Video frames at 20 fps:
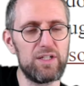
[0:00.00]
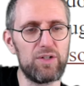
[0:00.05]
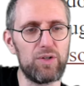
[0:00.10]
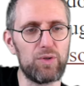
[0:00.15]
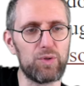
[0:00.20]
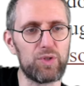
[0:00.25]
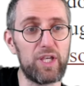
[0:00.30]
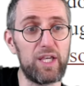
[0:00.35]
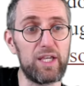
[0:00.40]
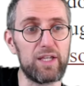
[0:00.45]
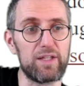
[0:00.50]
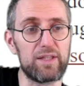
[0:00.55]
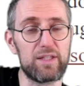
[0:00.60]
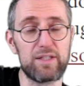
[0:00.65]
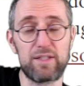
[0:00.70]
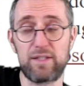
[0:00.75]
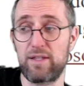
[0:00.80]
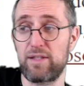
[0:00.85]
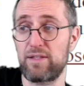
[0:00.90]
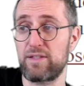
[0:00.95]
Okay,
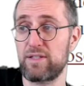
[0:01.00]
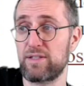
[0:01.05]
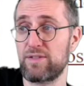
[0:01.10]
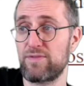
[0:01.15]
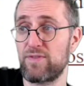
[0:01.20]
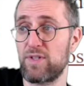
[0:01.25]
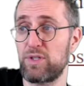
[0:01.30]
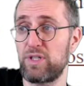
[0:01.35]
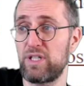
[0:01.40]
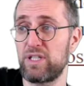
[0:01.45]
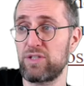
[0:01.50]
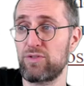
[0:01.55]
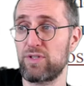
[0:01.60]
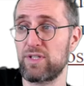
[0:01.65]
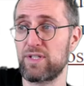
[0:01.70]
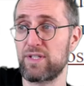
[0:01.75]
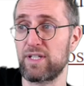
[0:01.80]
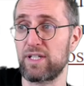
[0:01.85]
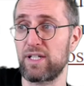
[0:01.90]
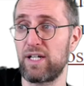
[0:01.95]
this is very
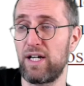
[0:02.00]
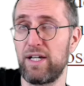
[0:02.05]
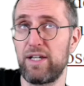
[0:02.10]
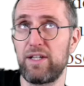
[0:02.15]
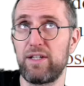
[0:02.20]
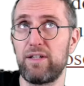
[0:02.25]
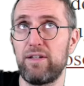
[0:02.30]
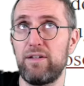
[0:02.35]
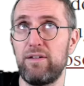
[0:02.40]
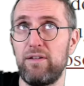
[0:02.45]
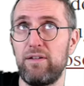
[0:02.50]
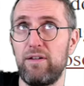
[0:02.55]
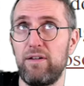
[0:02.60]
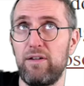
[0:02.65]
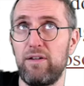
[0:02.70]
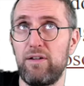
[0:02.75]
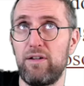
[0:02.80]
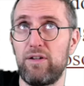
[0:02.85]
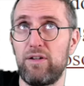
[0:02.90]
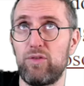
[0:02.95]
interesting. I
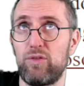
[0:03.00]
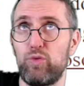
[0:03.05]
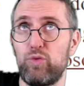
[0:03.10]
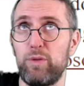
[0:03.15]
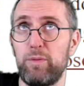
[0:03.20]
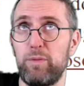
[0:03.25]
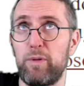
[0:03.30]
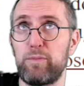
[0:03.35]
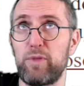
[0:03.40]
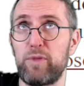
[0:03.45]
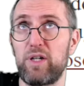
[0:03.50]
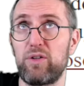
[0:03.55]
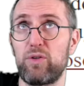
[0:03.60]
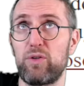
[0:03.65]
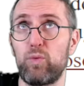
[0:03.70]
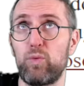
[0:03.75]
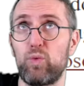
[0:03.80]
remember